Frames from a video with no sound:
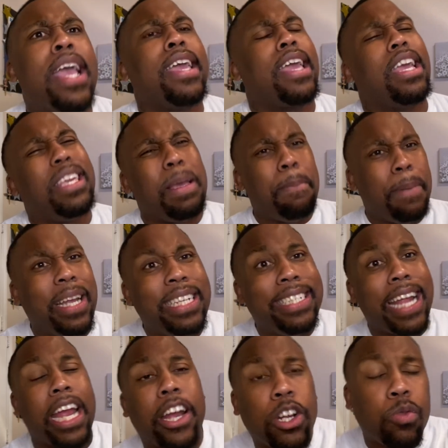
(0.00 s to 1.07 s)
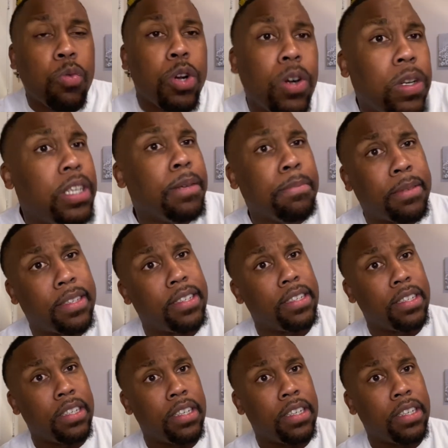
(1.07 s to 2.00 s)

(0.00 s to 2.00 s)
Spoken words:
Can you be Darren Williams?